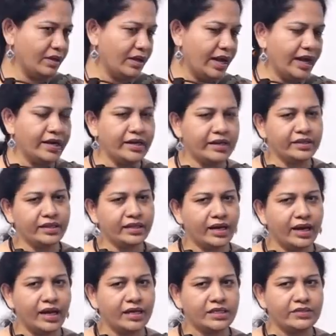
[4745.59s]
And in the
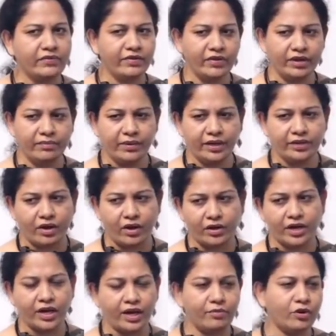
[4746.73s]
class we will be
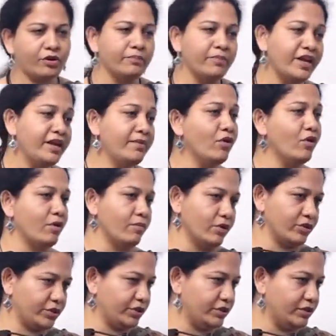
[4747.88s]
talking about many more
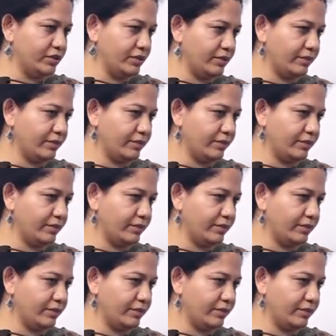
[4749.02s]
books